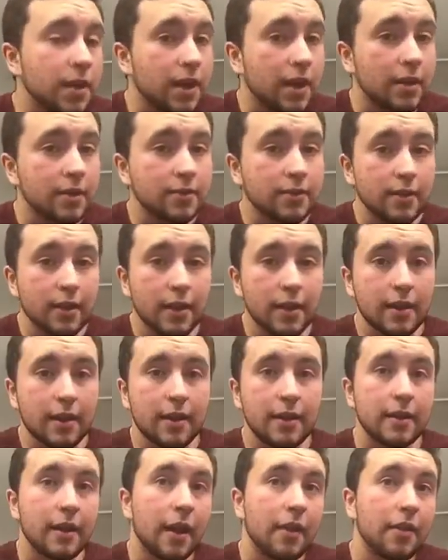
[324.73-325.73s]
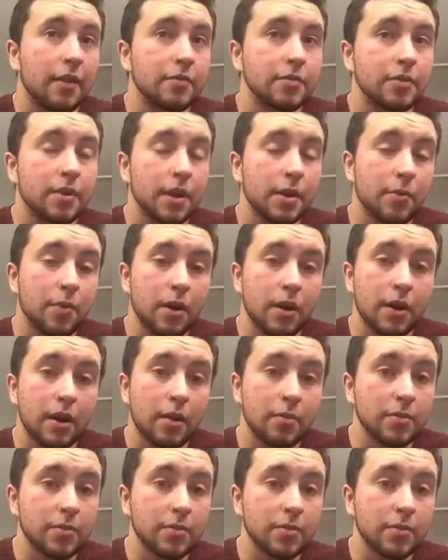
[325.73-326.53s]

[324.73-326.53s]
because like now that I'm 21,